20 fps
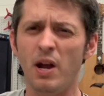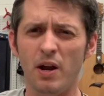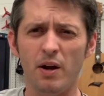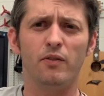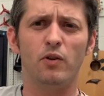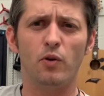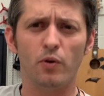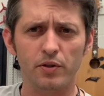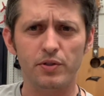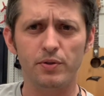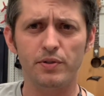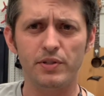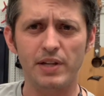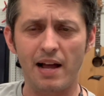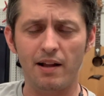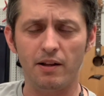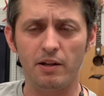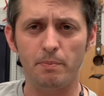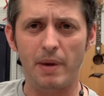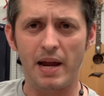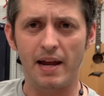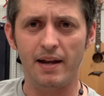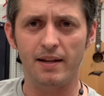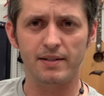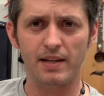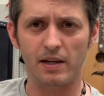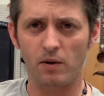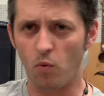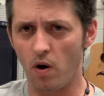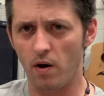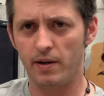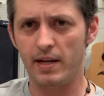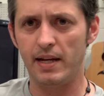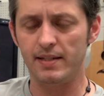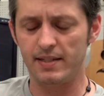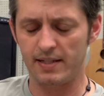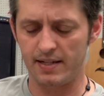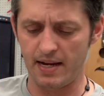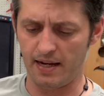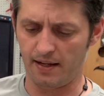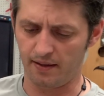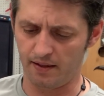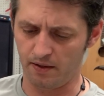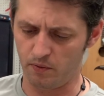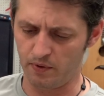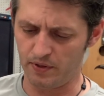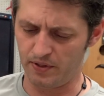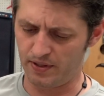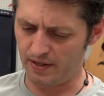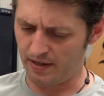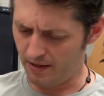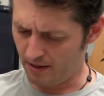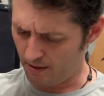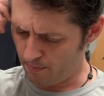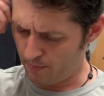Of course, there was Alan Pan's like walking snake that was there,